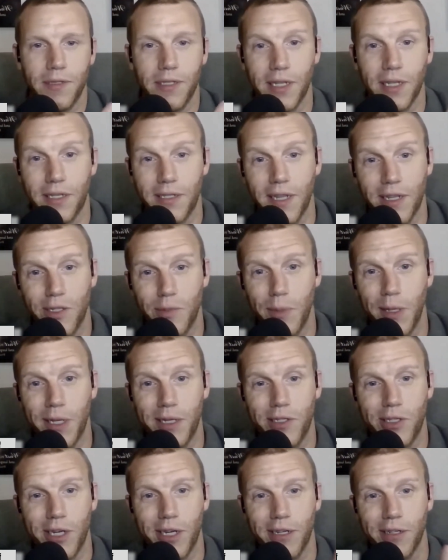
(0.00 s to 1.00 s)
Six Cents
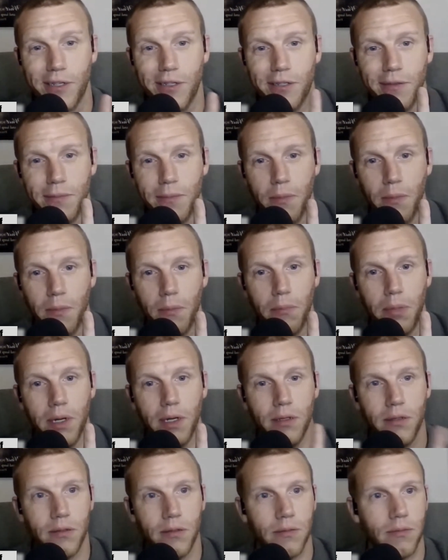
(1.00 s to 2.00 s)
makes change.
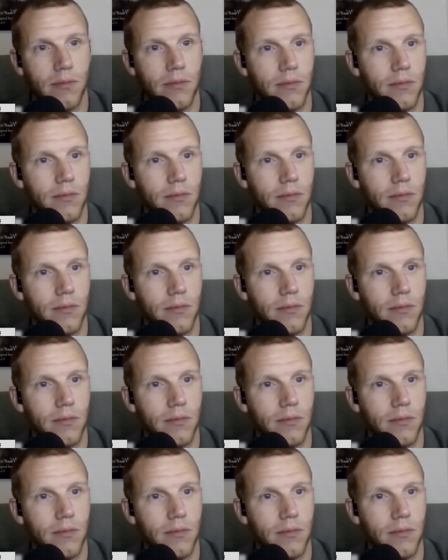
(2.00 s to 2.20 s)
Peace.